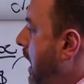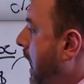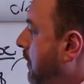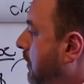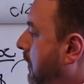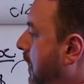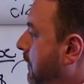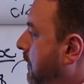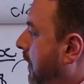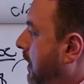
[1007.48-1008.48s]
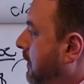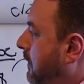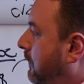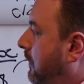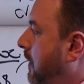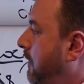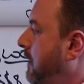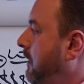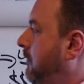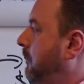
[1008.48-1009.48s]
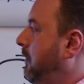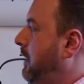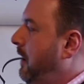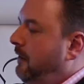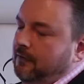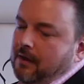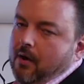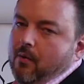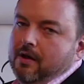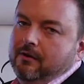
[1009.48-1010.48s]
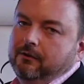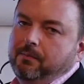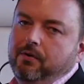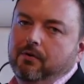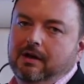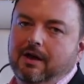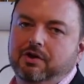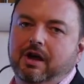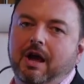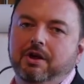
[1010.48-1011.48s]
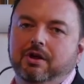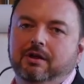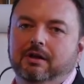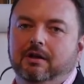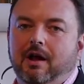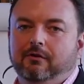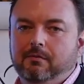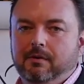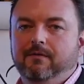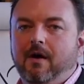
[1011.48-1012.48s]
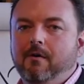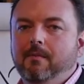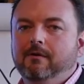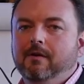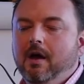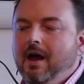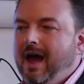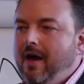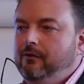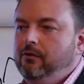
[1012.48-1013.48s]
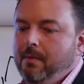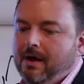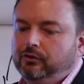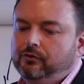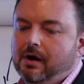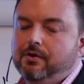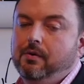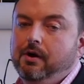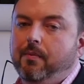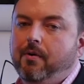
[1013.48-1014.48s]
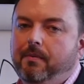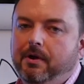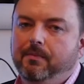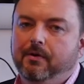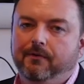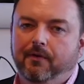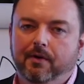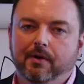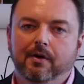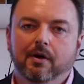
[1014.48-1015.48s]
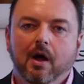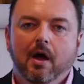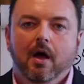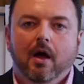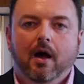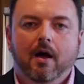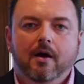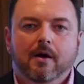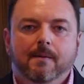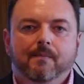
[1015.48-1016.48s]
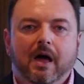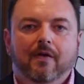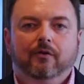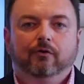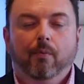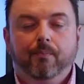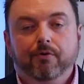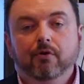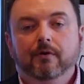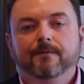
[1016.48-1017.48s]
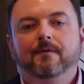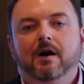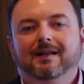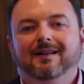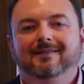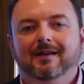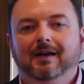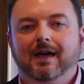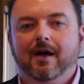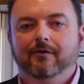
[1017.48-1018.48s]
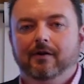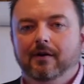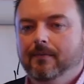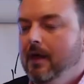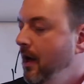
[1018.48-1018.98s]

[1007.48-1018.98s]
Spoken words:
And look, I've divided this event into 2 days. Day 1 is purely education in a classroom environment, and it's all about structuring your property portfolio, and it's all purely finance and accounting.